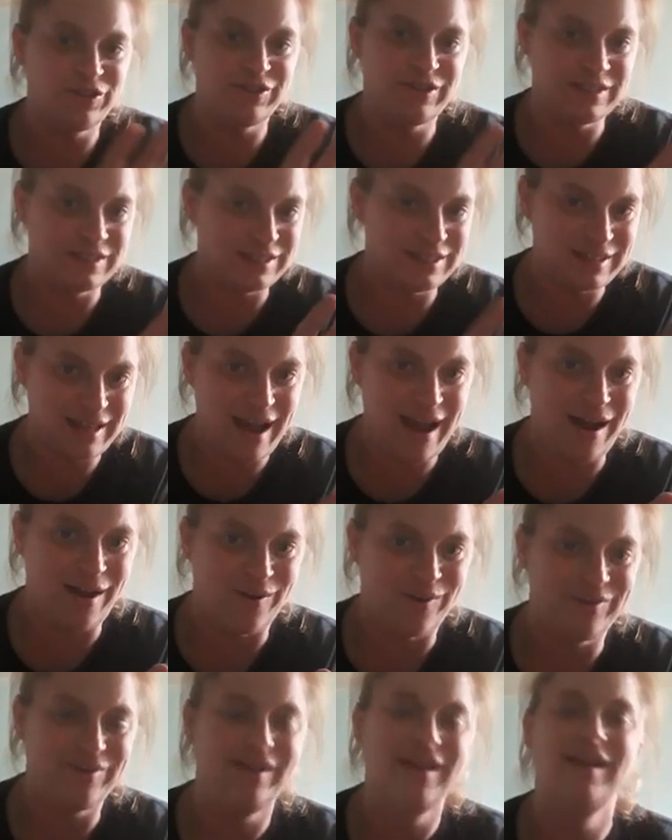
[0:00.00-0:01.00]
this
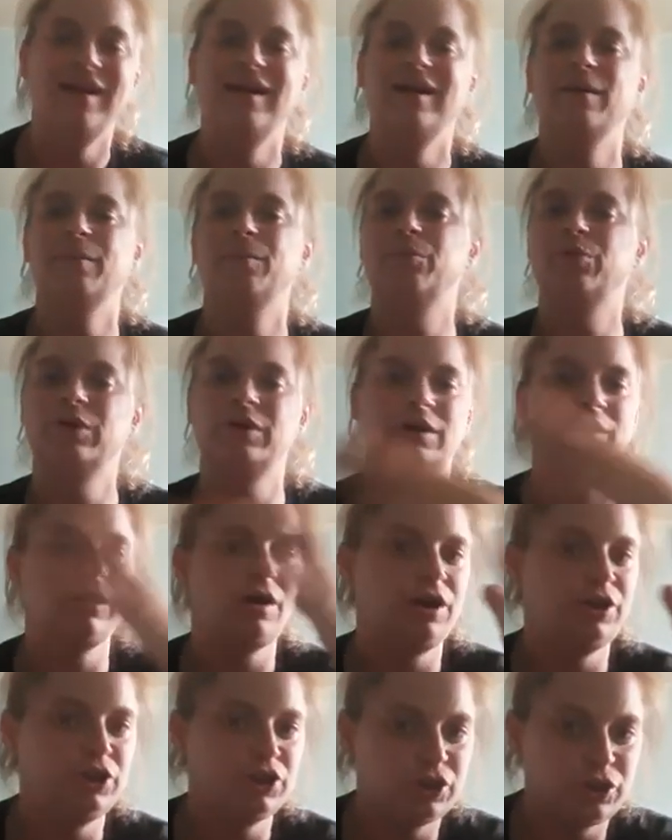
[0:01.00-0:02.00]
out. Put it
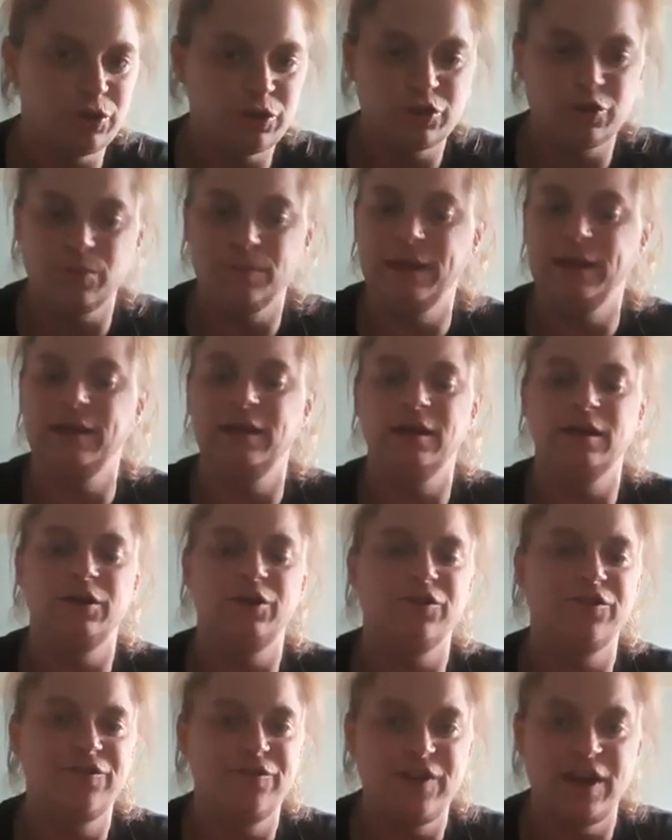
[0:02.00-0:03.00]
on your social media,
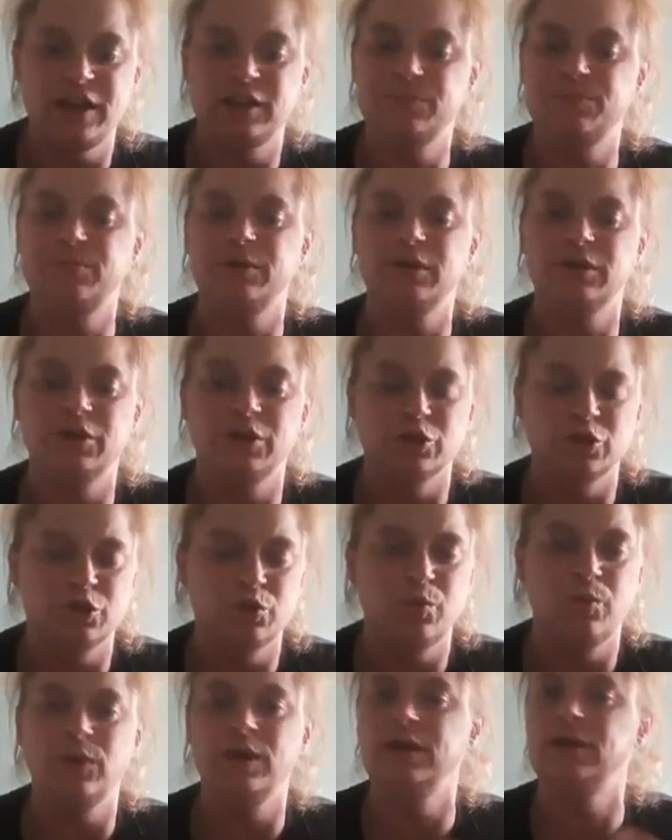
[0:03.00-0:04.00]
your Facebook, your
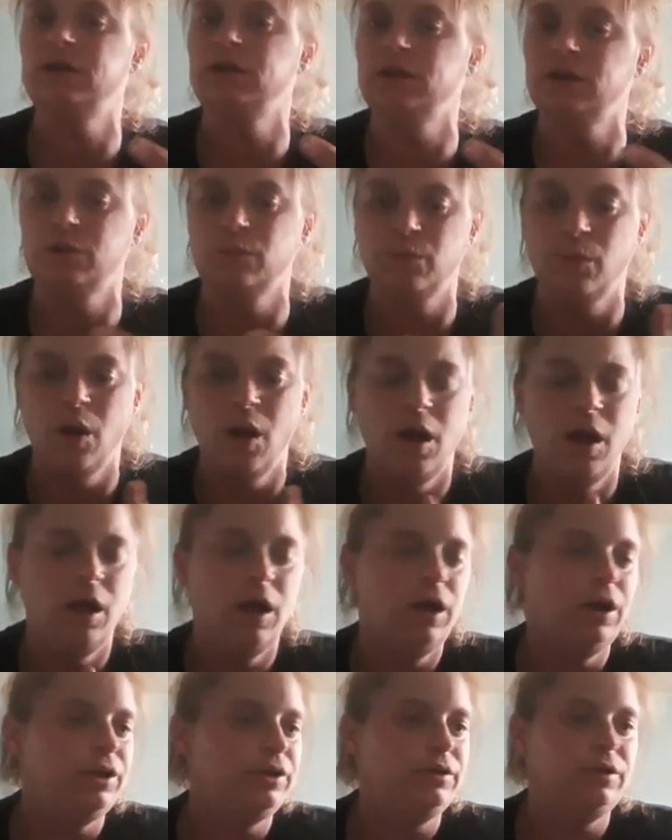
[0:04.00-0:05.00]
Twitter,
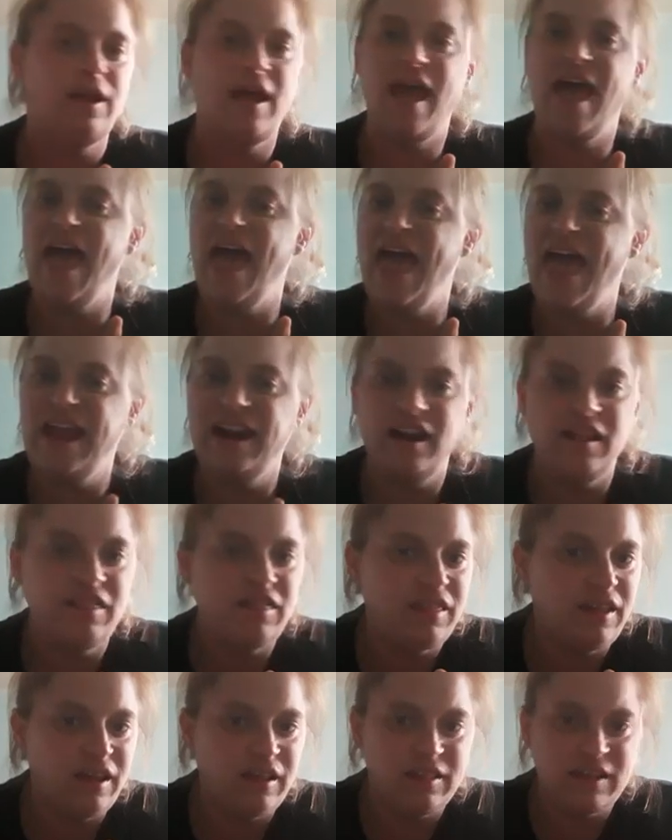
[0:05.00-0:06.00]

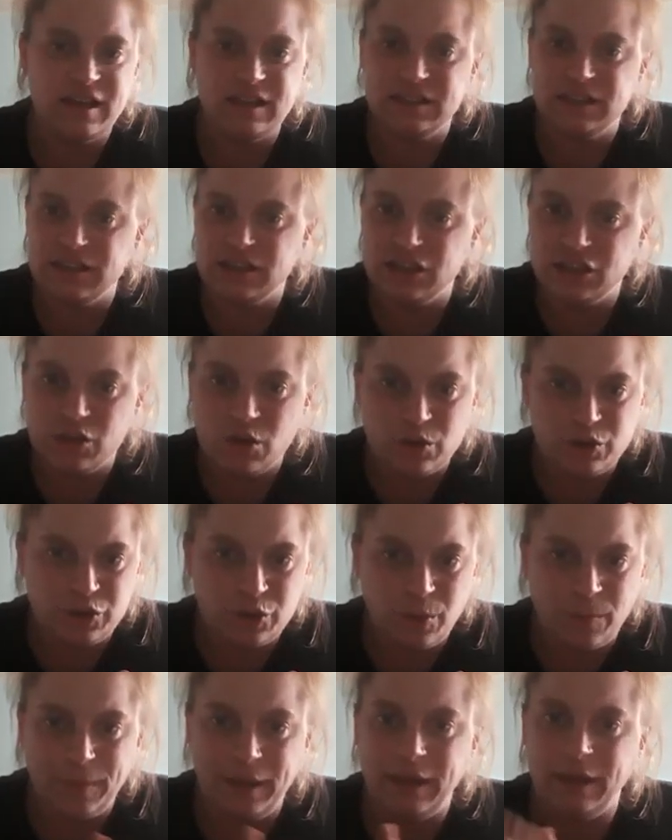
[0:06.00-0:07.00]
anything that's just
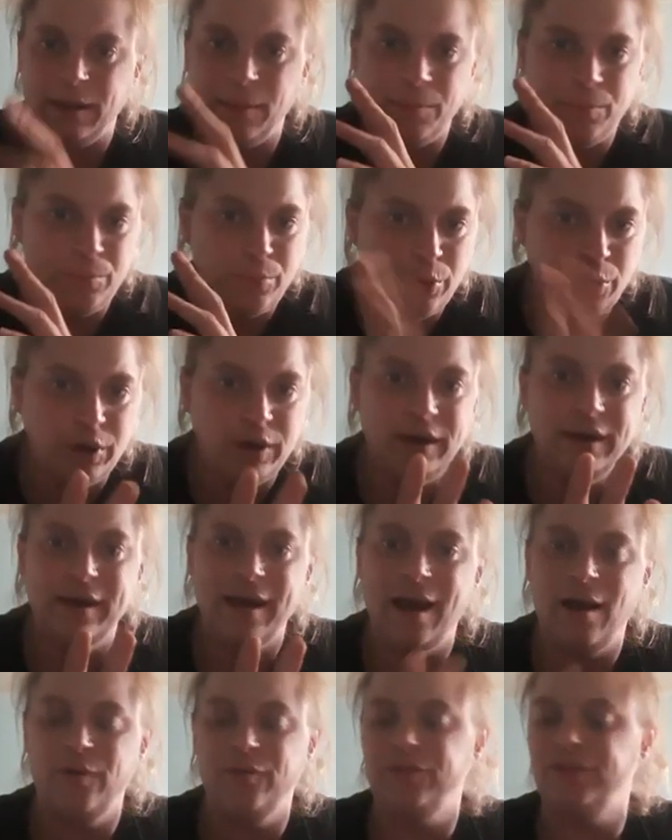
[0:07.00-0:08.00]
social media, put it
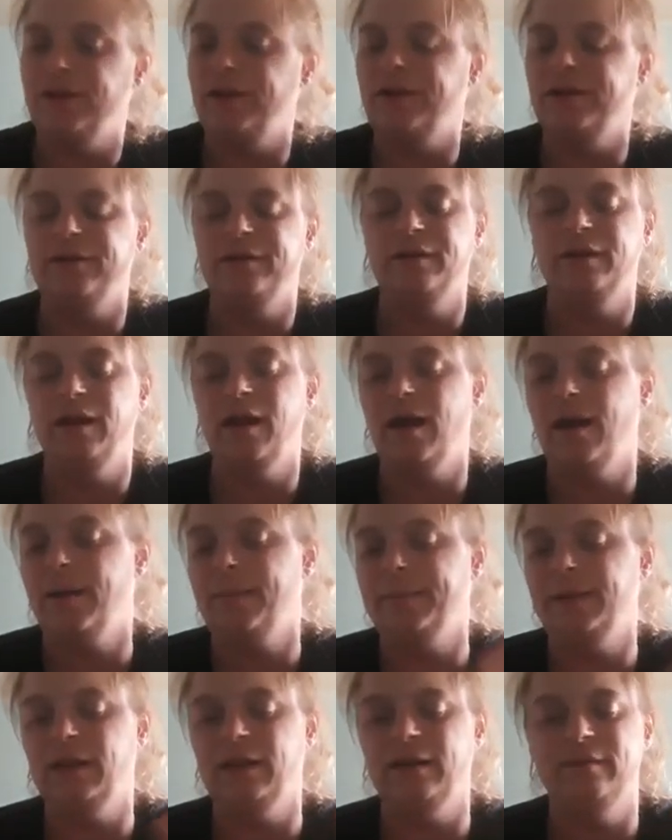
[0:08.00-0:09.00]
out there. I
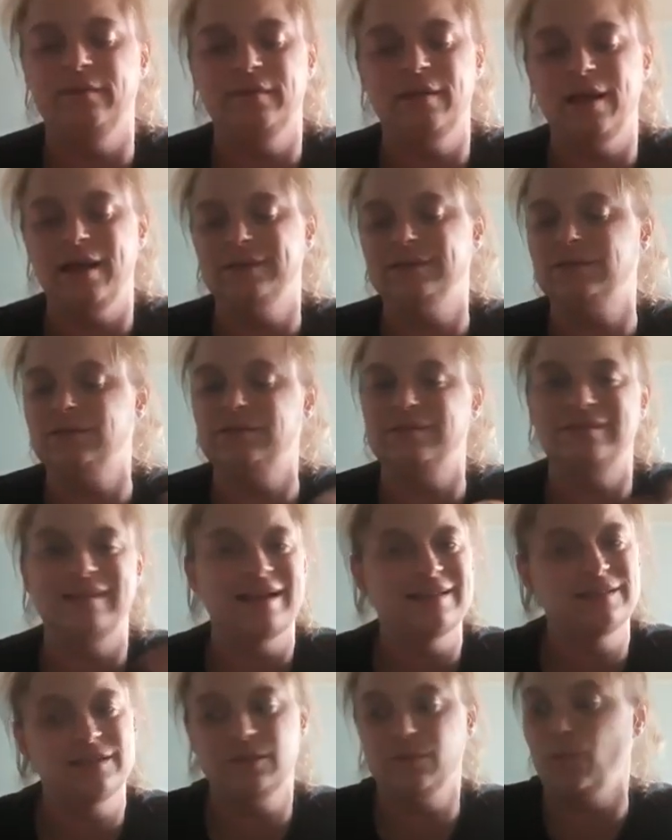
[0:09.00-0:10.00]
mean, that's
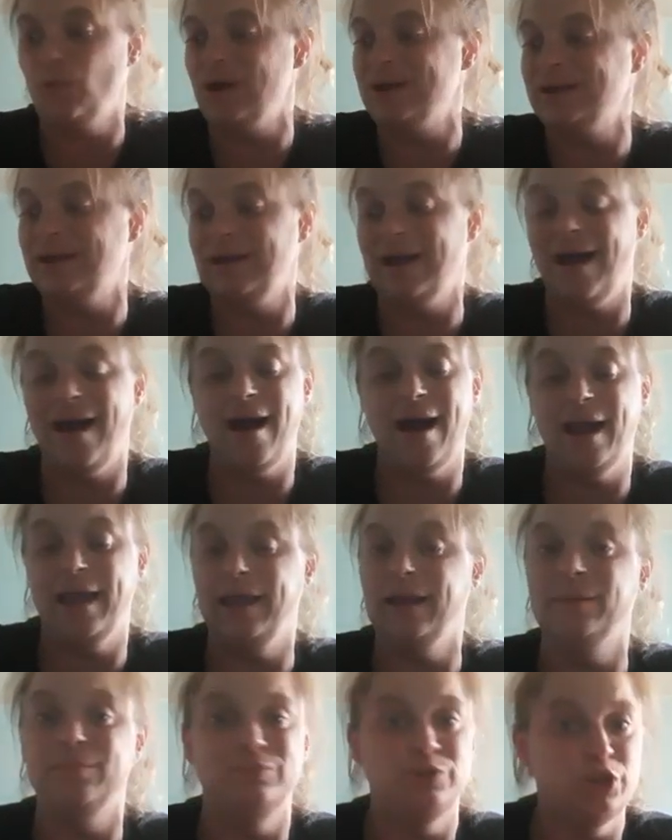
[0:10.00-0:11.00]
the way I
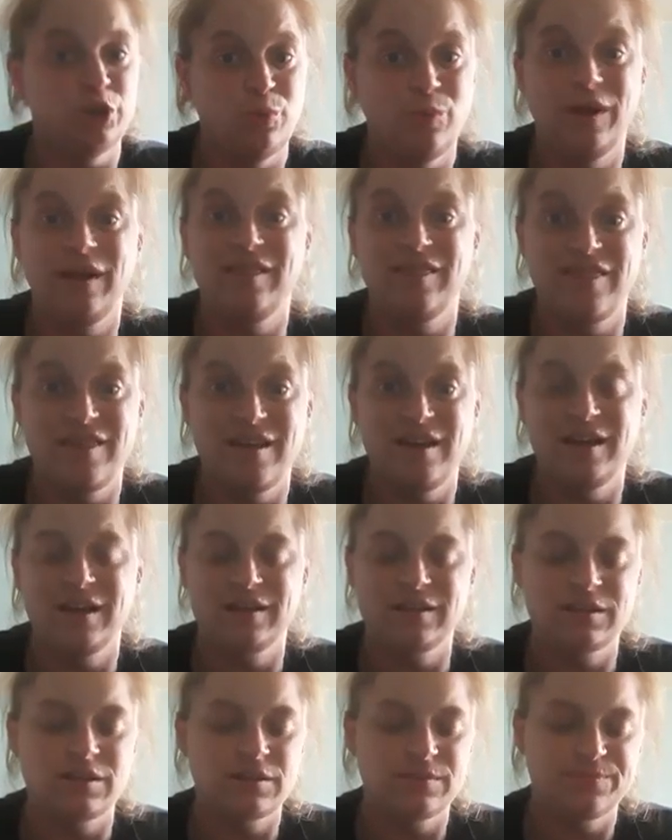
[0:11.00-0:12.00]
am doing
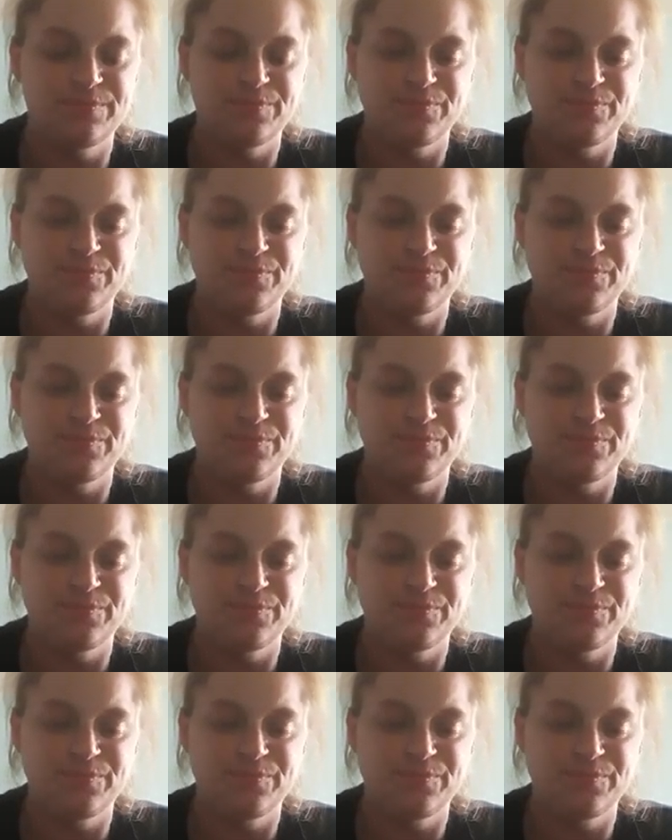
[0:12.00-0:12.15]
things.